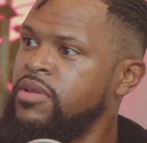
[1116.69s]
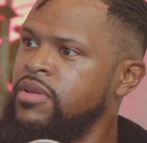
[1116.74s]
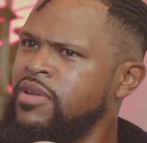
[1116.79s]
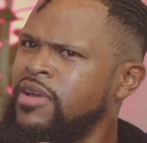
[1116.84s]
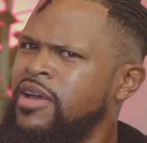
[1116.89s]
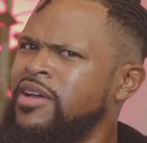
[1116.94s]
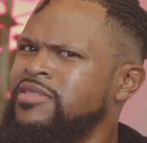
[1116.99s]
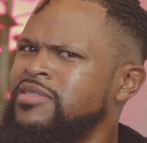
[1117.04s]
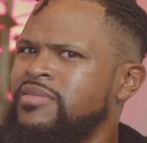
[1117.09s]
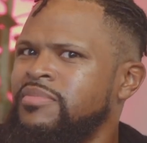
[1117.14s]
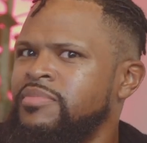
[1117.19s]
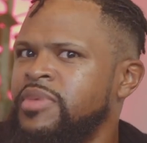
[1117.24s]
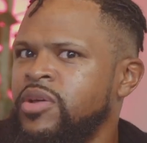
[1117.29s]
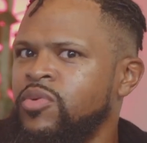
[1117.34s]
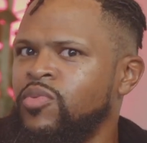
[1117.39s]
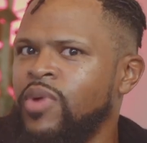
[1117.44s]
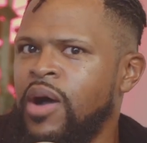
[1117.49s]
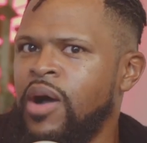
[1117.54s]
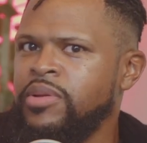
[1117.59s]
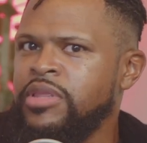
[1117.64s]
Because I mean,
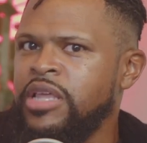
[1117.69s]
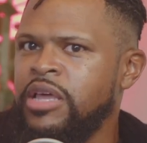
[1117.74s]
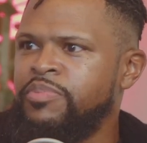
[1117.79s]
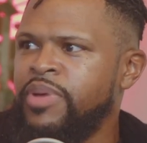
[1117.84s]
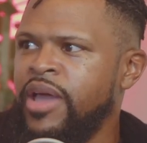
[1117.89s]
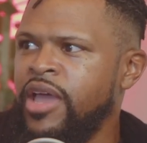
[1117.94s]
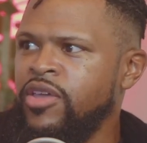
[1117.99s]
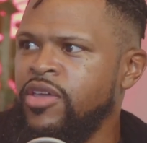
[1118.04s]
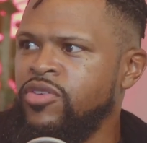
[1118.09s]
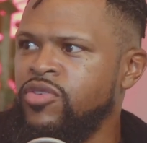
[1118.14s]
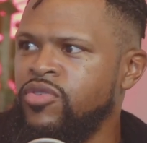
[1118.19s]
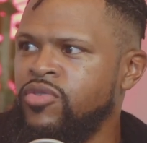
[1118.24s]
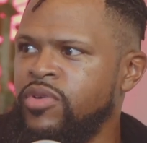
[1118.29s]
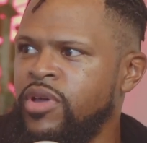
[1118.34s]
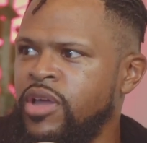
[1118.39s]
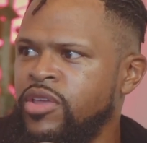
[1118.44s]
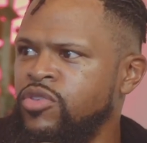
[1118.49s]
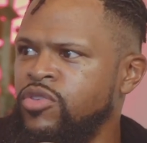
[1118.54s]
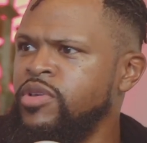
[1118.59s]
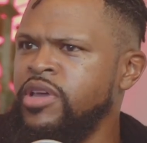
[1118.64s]
why would they pay you
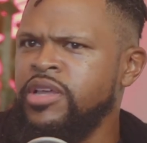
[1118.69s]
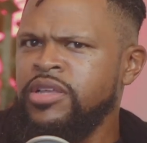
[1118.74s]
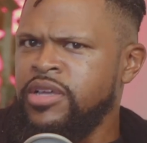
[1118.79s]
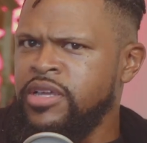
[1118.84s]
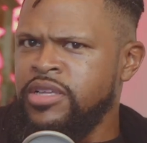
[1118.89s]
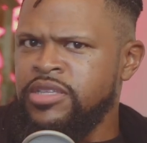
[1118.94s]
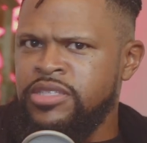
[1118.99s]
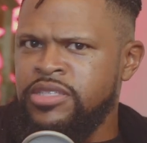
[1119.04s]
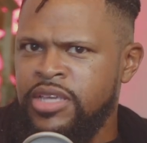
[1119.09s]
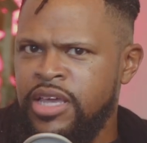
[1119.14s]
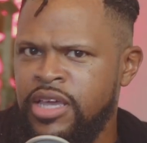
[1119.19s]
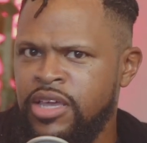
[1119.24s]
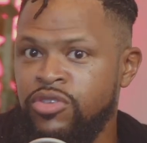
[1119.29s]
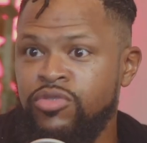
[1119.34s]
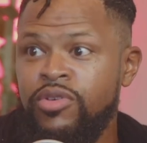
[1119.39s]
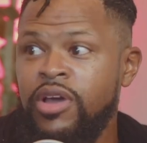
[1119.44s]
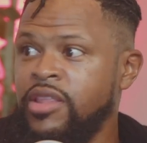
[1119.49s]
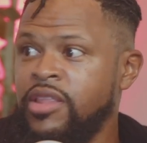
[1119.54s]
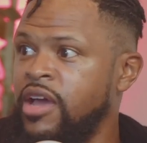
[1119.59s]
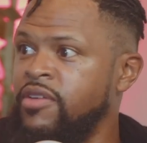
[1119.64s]
and you can get sick and you
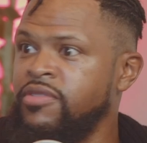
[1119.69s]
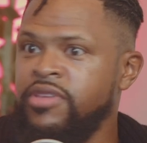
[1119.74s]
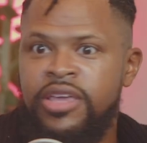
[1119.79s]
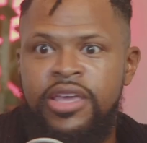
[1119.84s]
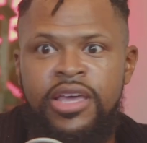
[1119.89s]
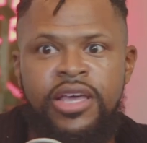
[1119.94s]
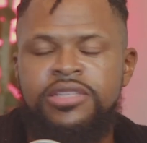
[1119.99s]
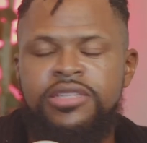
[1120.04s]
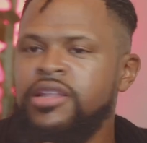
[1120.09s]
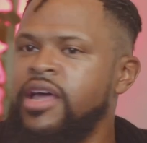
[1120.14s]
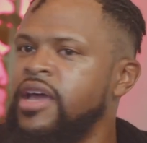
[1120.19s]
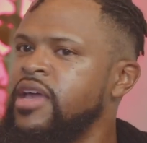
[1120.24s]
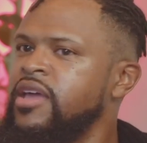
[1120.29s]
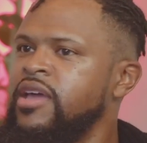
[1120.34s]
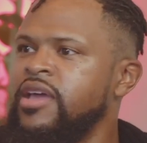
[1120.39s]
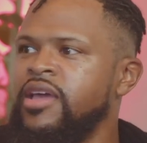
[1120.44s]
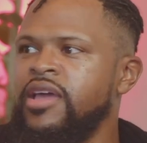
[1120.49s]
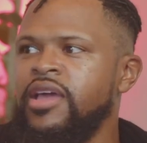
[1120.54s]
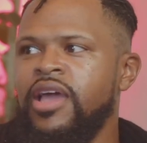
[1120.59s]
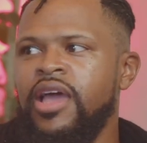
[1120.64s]
have to have kids? Like,
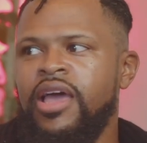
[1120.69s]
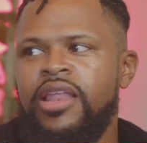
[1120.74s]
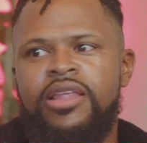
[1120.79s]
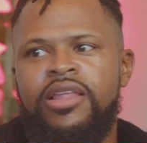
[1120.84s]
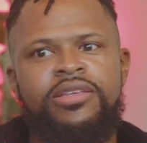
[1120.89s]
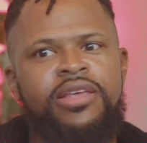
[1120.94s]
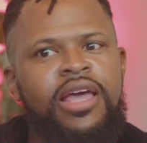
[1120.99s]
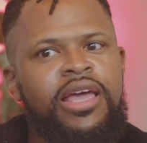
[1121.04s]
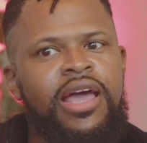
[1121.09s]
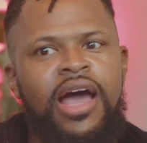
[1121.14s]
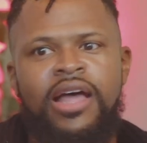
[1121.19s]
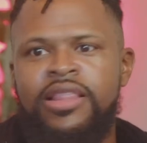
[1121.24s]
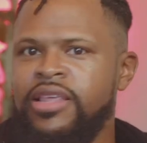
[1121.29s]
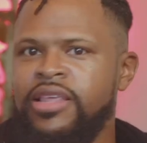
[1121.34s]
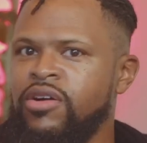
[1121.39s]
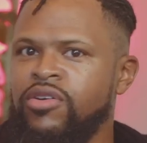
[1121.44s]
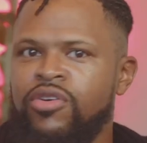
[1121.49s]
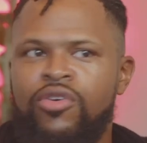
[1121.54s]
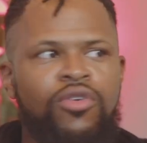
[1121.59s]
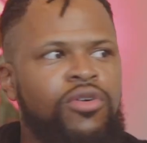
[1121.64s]
and this AI
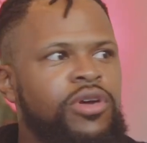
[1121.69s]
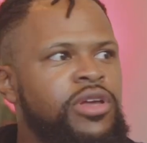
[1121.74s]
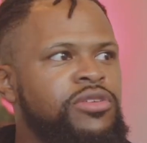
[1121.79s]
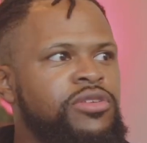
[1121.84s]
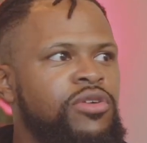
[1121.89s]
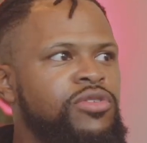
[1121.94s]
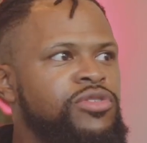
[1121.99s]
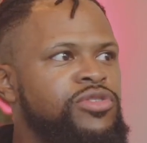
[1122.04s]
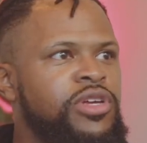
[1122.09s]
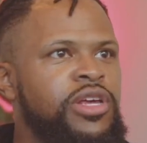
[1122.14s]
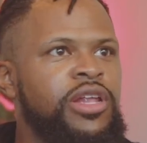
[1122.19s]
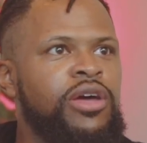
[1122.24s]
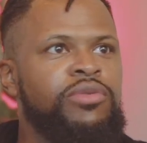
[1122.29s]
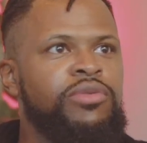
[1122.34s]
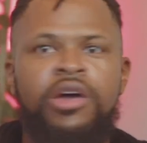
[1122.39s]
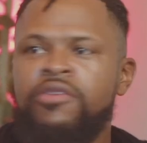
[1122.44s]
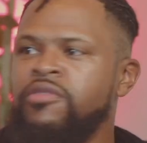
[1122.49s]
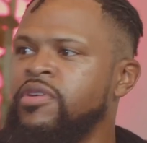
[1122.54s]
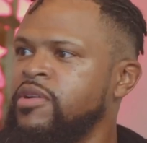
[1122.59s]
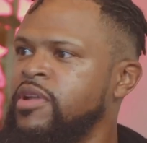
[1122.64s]
thing it'll
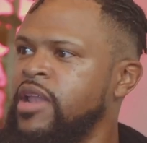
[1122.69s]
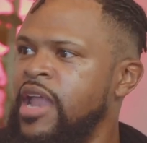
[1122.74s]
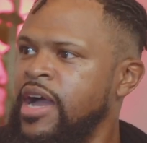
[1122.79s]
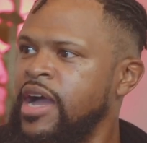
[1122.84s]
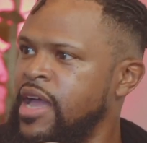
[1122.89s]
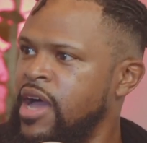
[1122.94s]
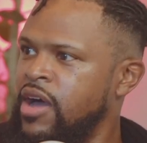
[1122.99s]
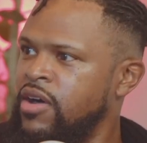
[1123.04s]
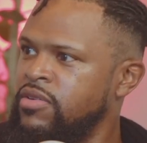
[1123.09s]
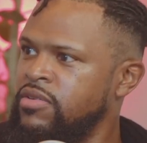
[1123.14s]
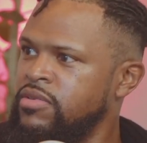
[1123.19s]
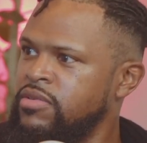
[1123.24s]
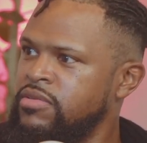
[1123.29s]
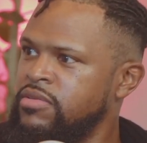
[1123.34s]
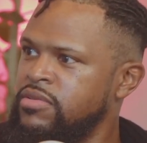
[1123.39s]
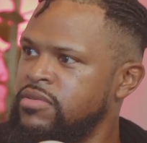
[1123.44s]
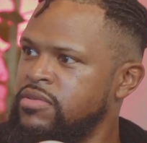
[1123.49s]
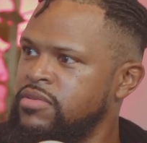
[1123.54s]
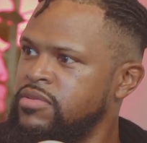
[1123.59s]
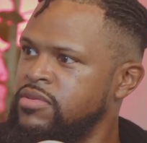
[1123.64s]
never clock out.
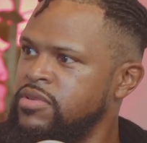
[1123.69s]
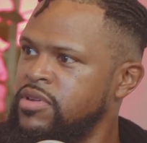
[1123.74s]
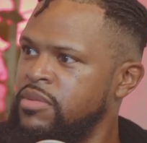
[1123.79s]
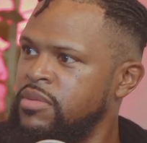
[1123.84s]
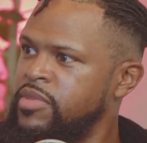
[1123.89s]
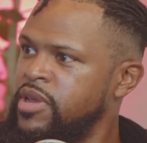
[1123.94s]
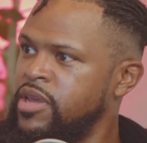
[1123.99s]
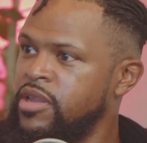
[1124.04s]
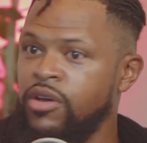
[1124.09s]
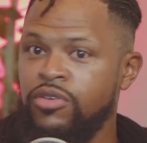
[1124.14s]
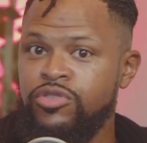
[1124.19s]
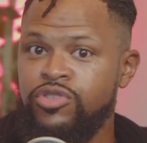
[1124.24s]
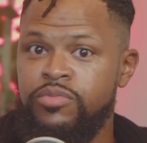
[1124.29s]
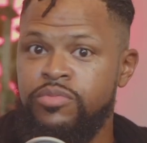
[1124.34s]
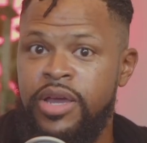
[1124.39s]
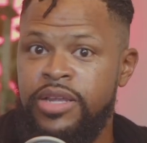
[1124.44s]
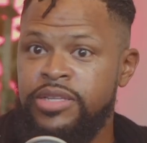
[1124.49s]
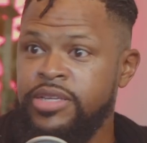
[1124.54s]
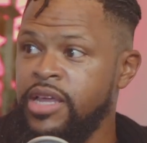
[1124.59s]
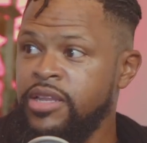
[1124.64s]
You know what I mean? As long as you
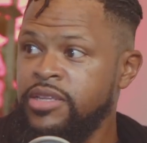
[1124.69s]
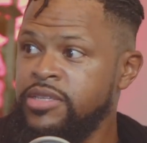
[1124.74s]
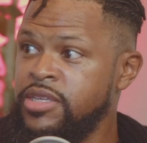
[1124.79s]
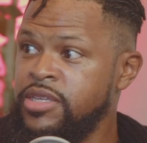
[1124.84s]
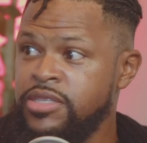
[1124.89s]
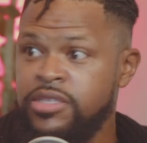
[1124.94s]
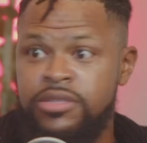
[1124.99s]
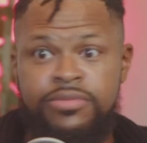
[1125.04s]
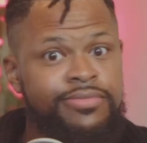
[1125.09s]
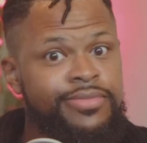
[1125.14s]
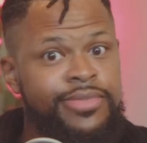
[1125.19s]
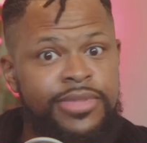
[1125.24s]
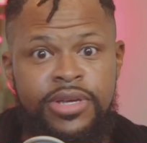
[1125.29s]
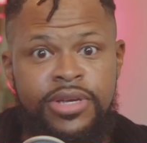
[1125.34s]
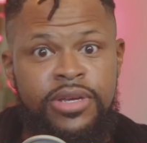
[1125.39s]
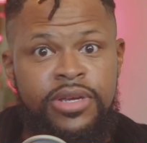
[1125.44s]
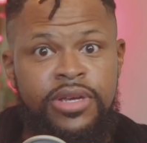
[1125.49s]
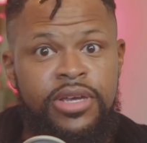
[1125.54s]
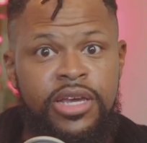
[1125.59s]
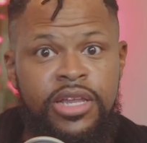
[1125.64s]
maintain the system,
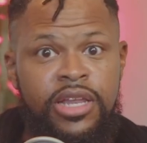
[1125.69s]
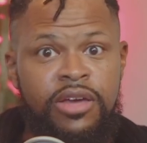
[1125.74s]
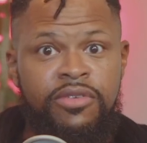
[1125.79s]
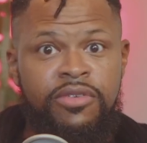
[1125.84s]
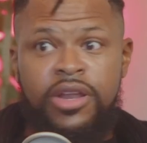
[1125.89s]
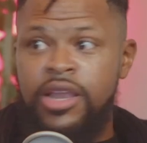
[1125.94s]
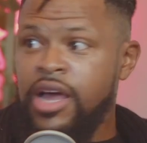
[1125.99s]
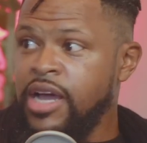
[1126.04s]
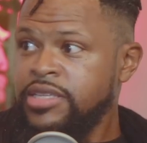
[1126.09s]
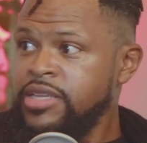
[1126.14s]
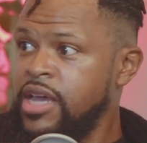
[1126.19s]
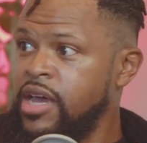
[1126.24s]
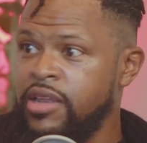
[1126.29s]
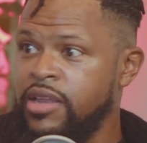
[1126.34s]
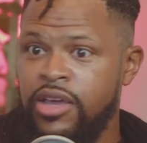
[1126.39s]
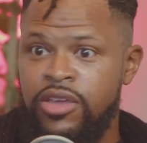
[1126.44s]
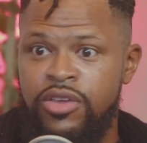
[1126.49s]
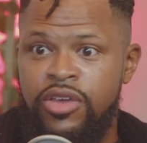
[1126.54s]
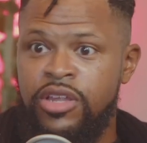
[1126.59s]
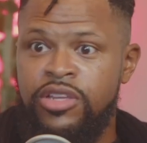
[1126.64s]
it never clocks out.
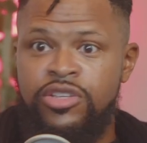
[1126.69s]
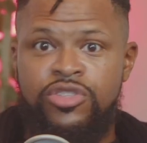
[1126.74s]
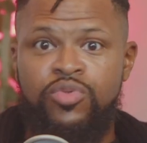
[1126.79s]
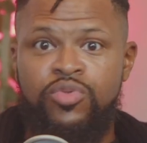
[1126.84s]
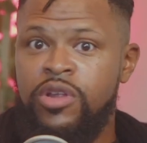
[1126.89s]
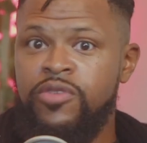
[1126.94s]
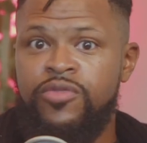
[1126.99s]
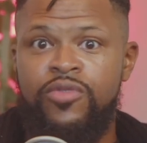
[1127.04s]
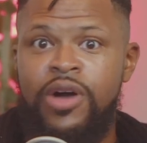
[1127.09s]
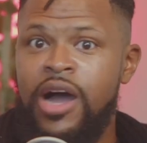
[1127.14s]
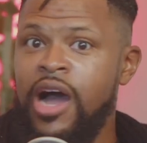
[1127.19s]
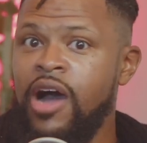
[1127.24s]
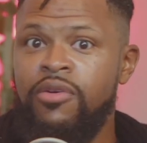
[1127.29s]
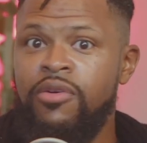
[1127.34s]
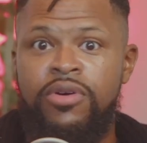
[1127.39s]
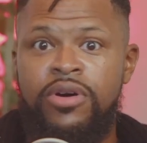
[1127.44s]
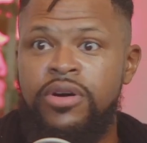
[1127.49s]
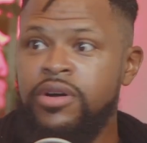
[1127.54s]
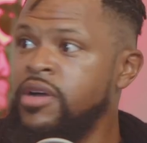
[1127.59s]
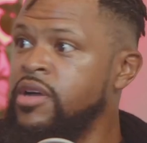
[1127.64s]
Like it is
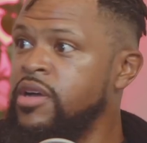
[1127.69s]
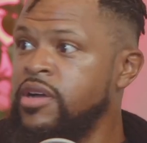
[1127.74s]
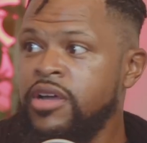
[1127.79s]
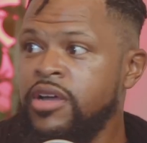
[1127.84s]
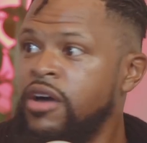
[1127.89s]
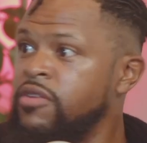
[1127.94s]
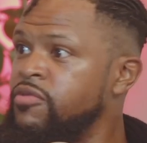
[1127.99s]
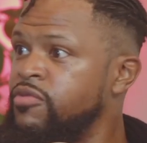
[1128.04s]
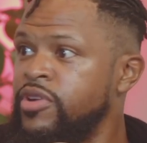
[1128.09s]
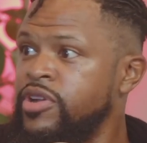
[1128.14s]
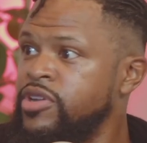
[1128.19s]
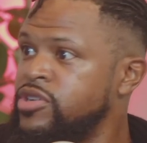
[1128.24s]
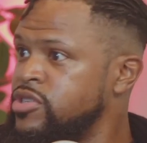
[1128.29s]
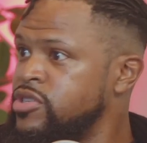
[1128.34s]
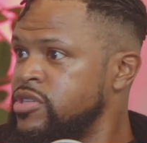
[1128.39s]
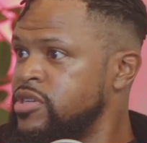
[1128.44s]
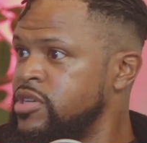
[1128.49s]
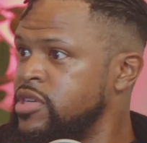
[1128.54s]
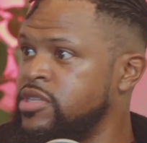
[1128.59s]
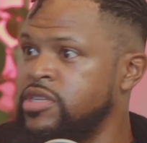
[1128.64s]
24-hour
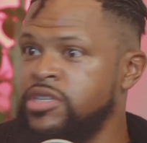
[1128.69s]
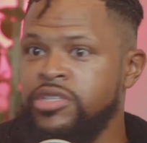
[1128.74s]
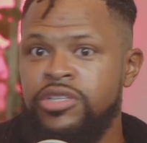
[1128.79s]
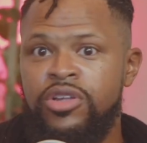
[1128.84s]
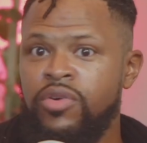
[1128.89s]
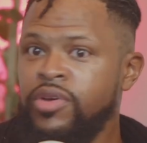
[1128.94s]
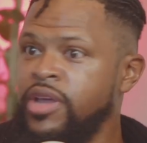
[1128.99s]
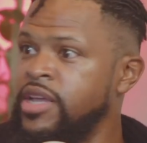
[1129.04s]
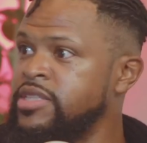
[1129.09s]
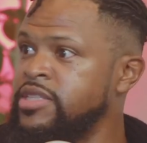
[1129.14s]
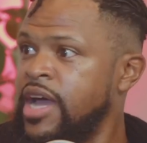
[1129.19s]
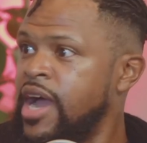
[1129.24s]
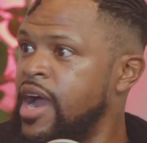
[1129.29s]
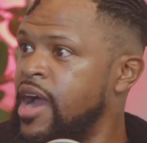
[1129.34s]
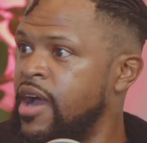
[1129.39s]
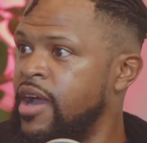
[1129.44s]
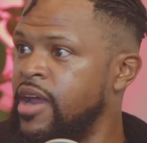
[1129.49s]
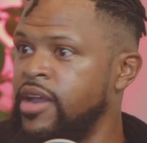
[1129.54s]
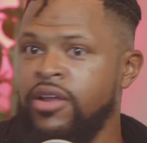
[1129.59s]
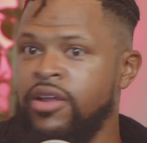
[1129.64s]
coverage. You just don't get
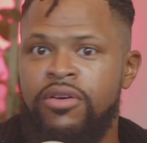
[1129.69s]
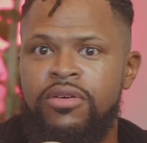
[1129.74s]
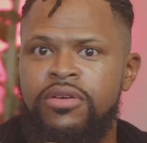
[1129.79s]
tired.